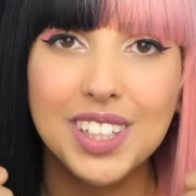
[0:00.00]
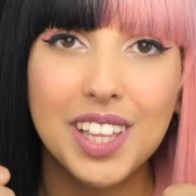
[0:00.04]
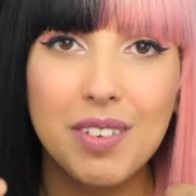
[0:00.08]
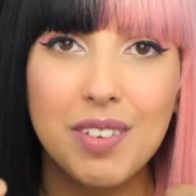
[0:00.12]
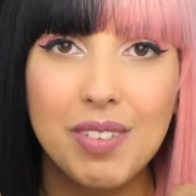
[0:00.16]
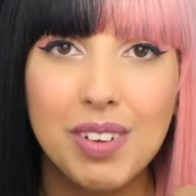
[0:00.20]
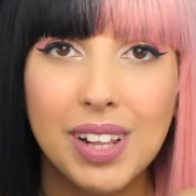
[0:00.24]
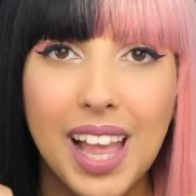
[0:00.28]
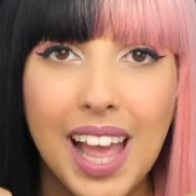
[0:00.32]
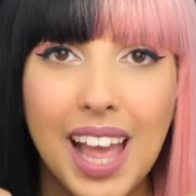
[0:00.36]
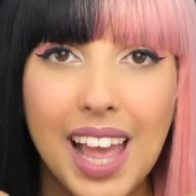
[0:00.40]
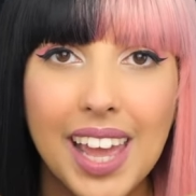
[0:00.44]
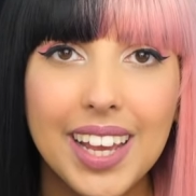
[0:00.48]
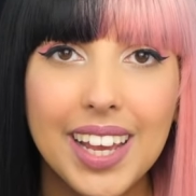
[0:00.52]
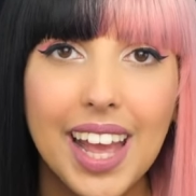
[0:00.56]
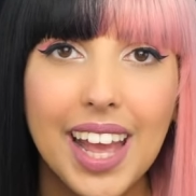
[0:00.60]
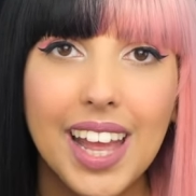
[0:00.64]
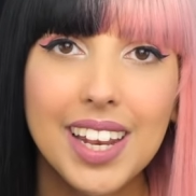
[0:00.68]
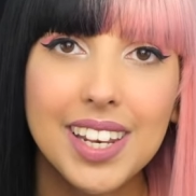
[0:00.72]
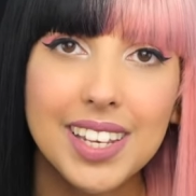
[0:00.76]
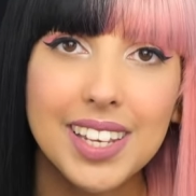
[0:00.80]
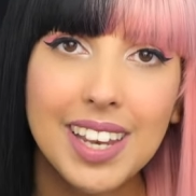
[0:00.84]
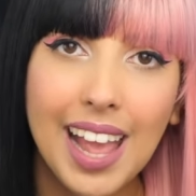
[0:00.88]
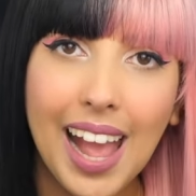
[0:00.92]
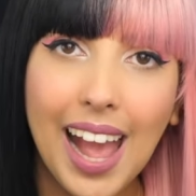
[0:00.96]
leave a like,
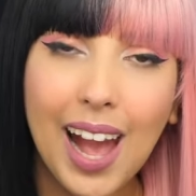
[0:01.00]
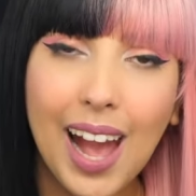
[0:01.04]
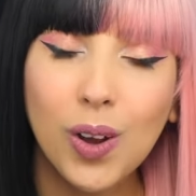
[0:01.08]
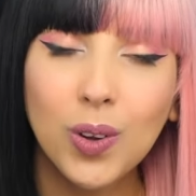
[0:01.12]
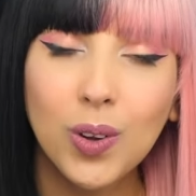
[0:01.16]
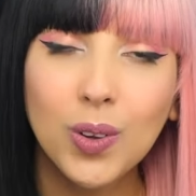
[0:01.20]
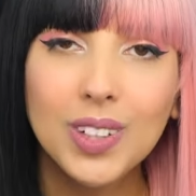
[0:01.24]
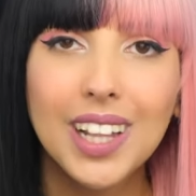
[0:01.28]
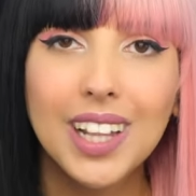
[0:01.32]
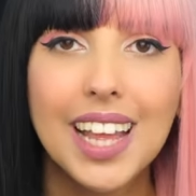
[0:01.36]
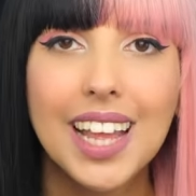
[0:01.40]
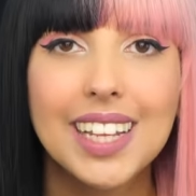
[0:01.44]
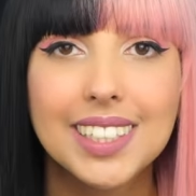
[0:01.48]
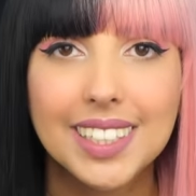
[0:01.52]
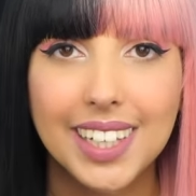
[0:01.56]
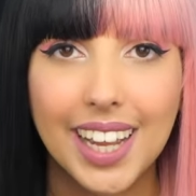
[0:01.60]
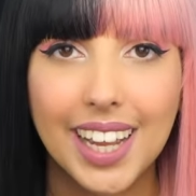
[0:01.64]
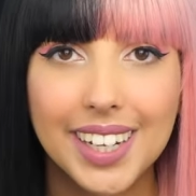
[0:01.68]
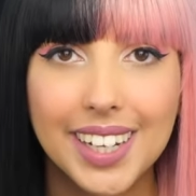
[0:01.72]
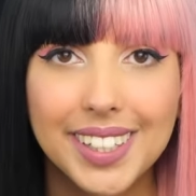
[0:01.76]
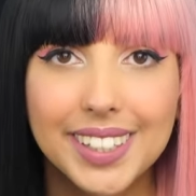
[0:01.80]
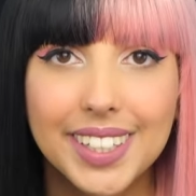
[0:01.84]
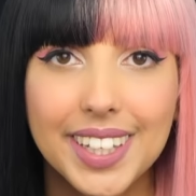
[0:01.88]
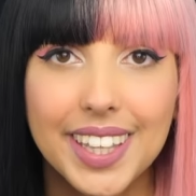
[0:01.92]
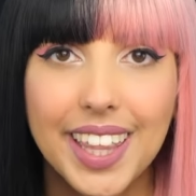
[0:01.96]
and now let's get
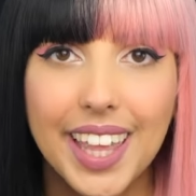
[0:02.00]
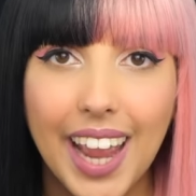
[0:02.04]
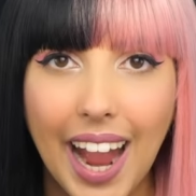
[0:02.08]
into the